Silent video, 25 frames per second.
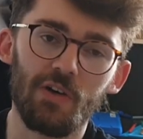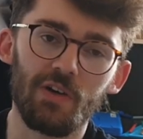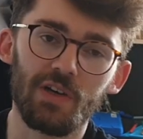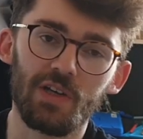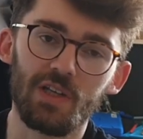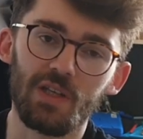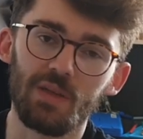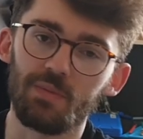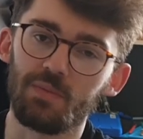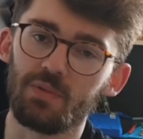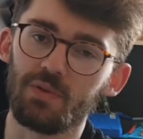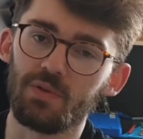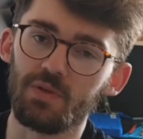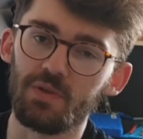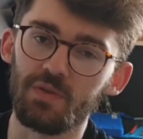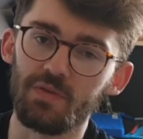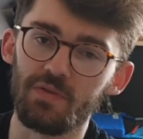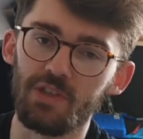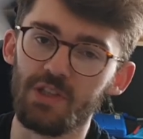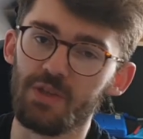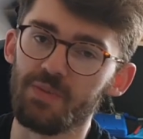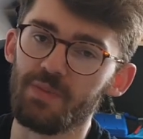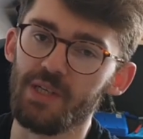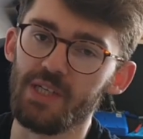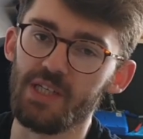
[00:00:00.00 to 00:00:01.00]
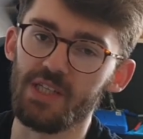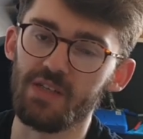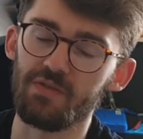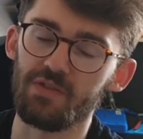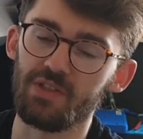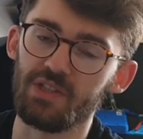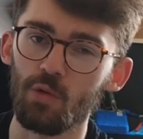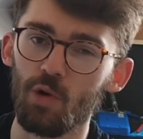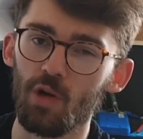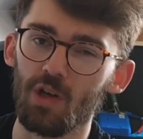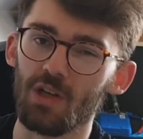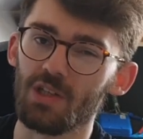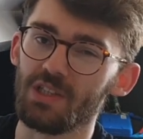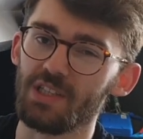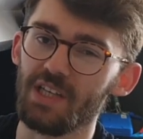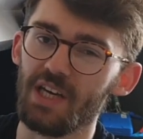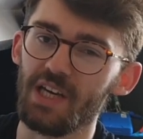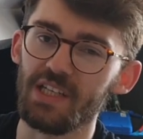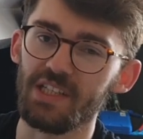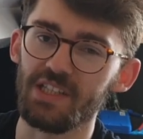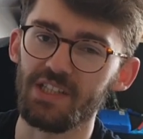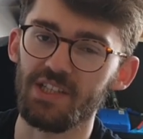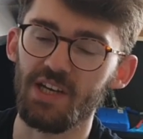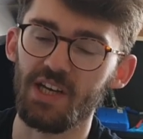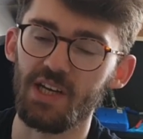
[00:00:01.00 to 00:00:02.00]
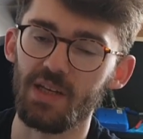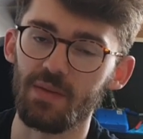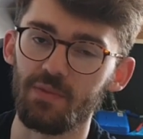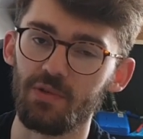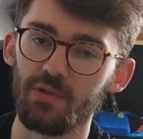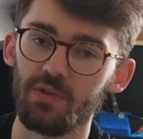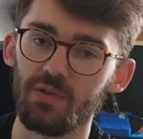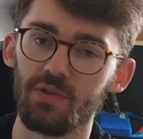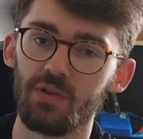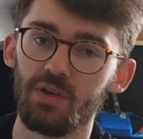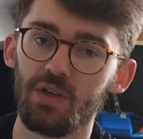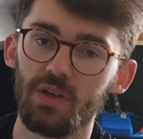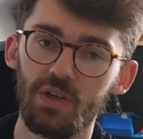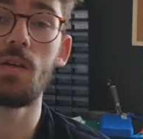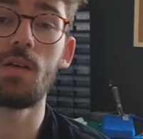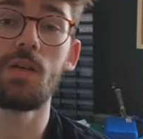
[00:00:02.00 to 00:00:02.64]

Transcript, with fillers: I can improve this piece of shit quality engine anymore.